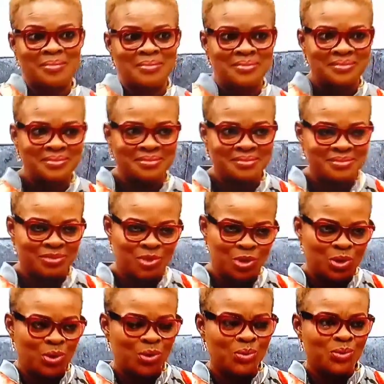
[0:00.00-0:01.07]
them in and
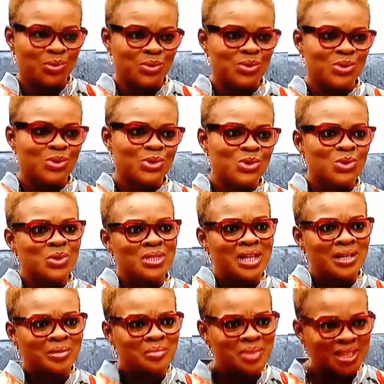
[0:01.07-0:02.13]
then she got talking to them
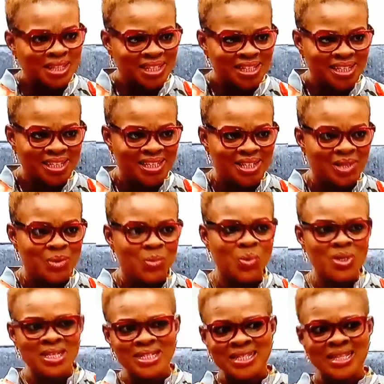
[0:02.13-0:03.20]
about how well they've
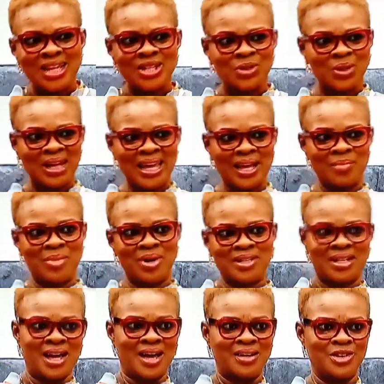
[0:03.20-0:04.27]
known each other,
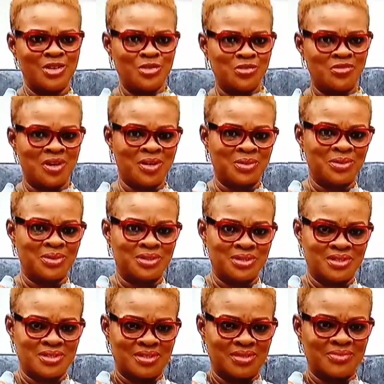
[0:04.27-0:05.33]
what are the good things and the
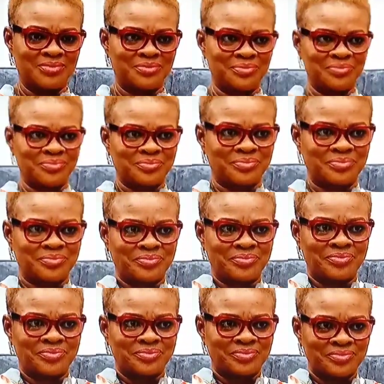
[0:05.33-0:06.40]
bad things that they've come to
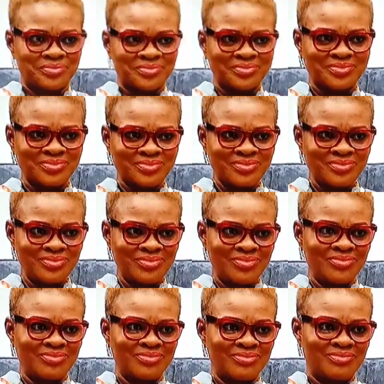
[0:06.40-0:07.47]
learn and all
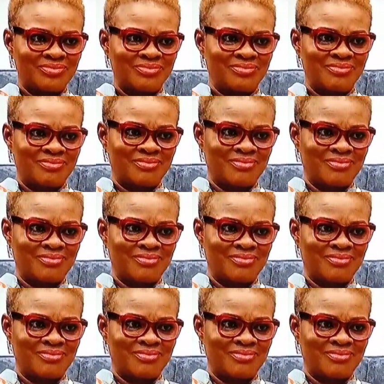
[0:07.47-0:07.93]
that. So